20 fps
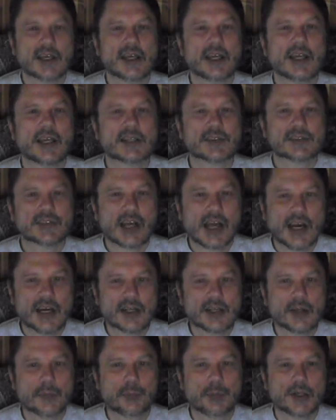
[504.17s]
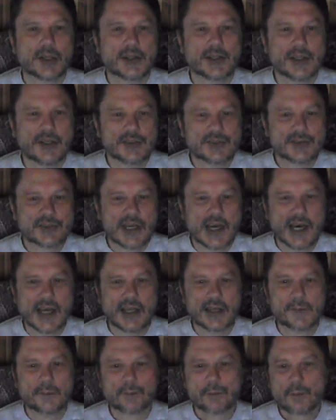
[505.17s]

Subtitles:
it's hard to put these on.